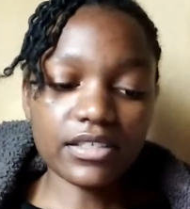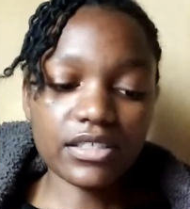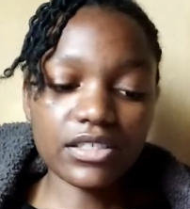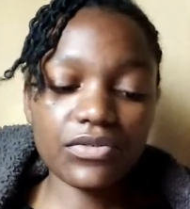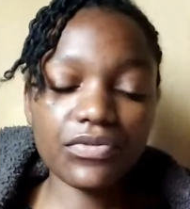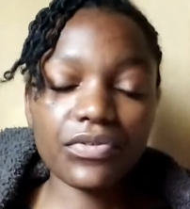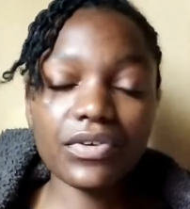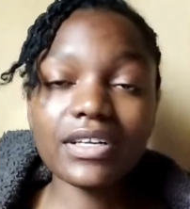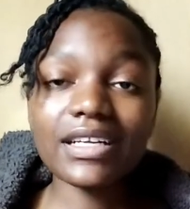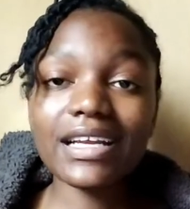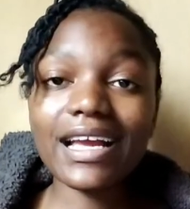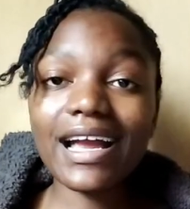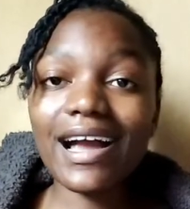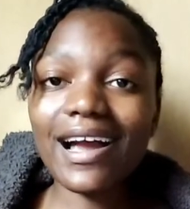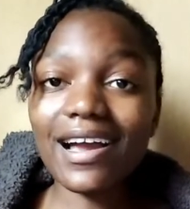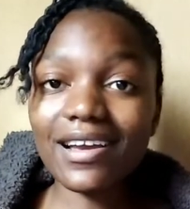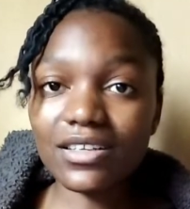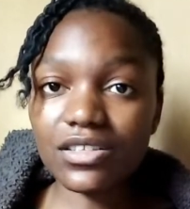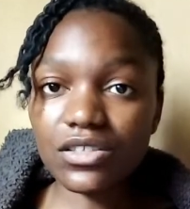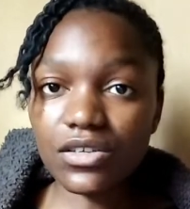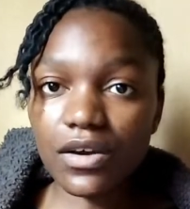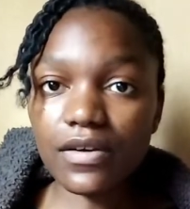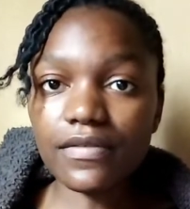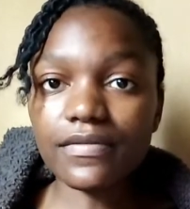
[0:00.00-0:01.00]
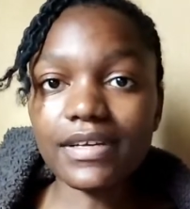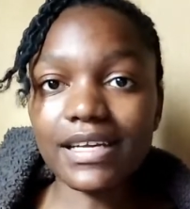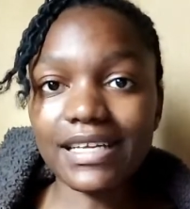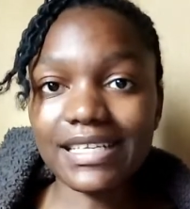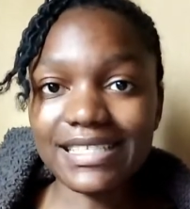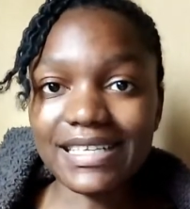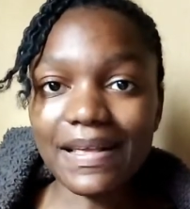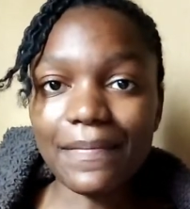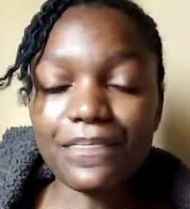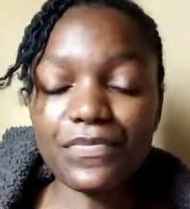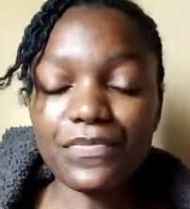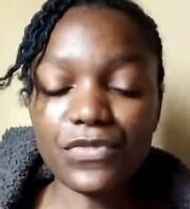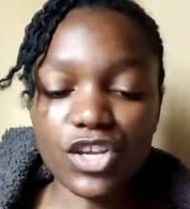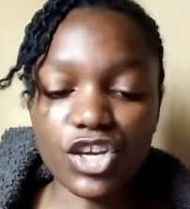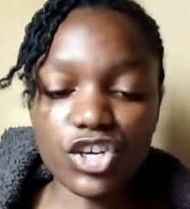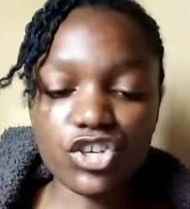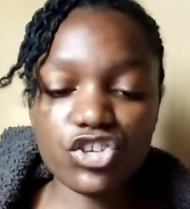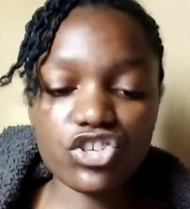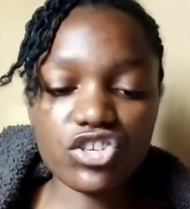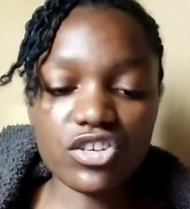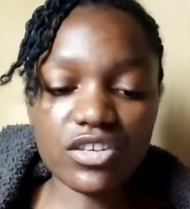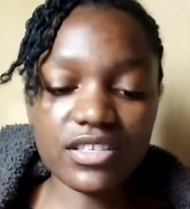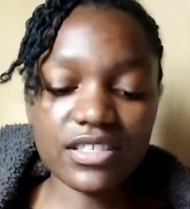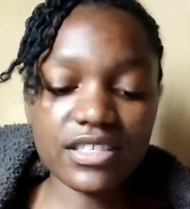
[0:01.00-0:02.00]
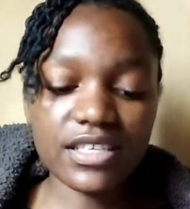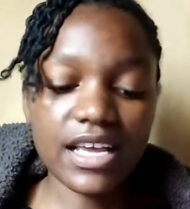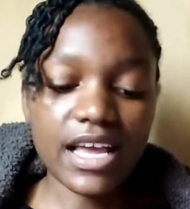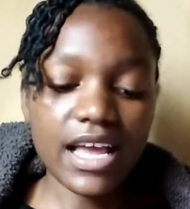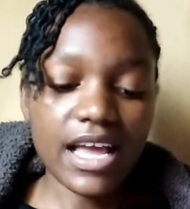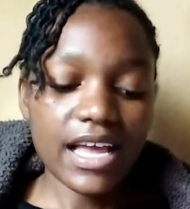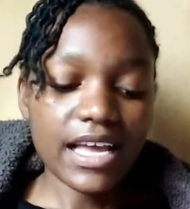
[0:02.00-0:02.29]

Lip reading: different kind of examinations.